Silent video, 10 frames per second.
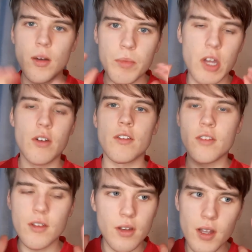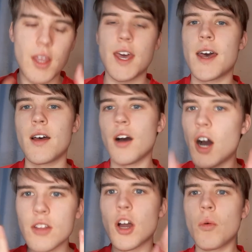Because, uh, yeah,
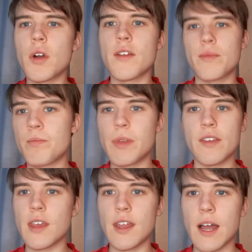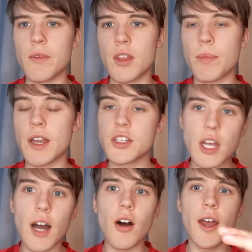I don't want to be seeing them on the bench.
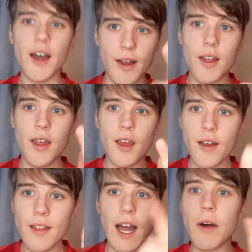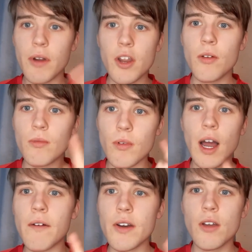Oh, yeah. Our new
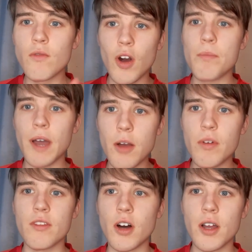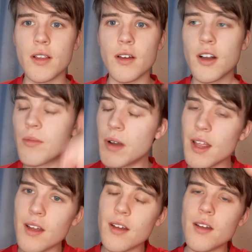our new right back we signed. I
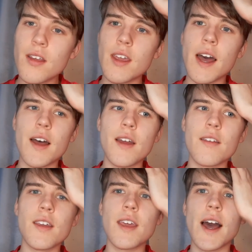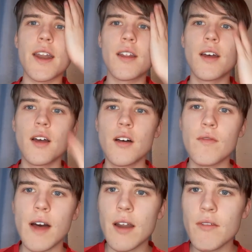completely... Yeah, is it Jan...
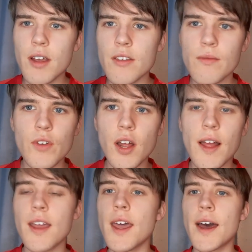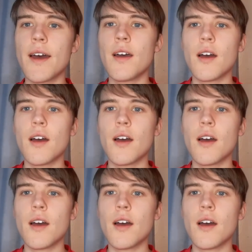Valery, something like that. Yeah,